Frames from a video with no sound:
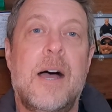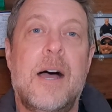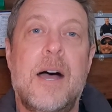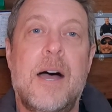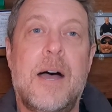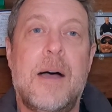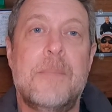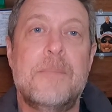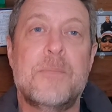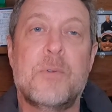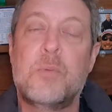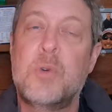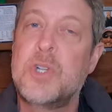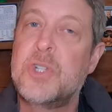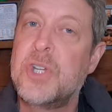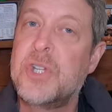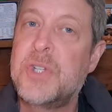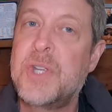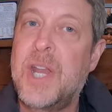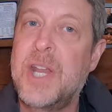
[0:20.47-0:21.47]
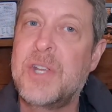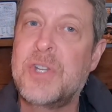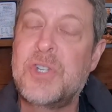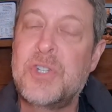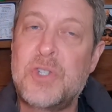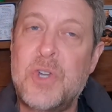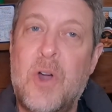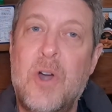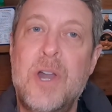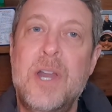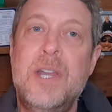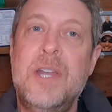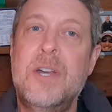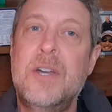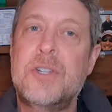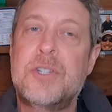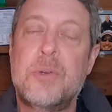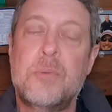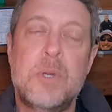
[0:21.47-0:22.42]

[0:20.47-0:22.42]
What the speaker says: We're just getting started here,